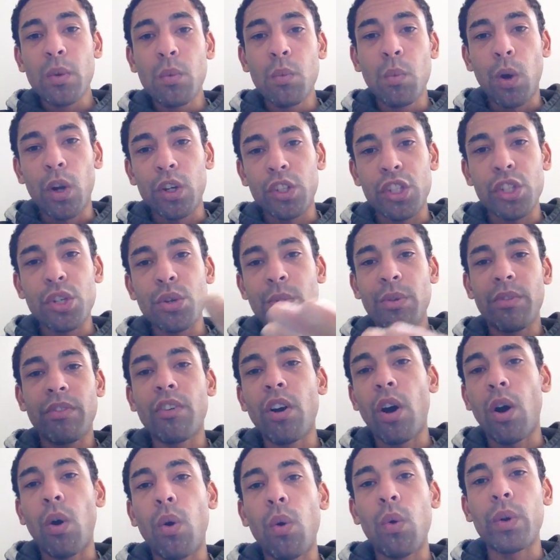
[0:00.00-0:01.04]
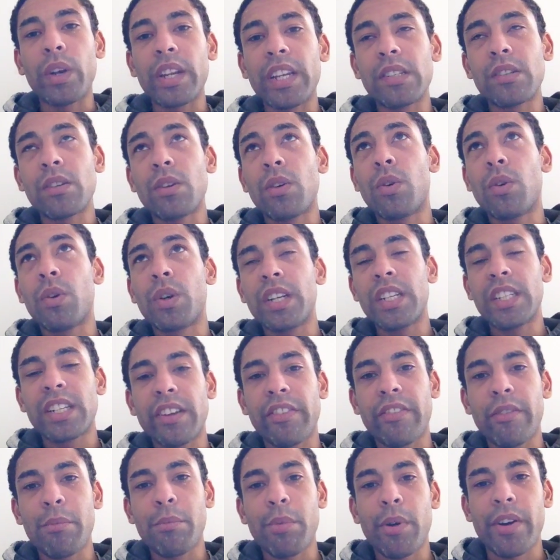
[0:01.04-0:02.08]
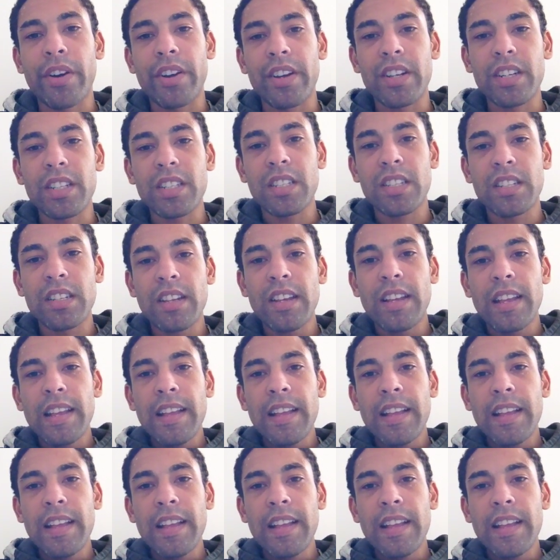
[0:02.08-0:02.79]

once you've got all these different products.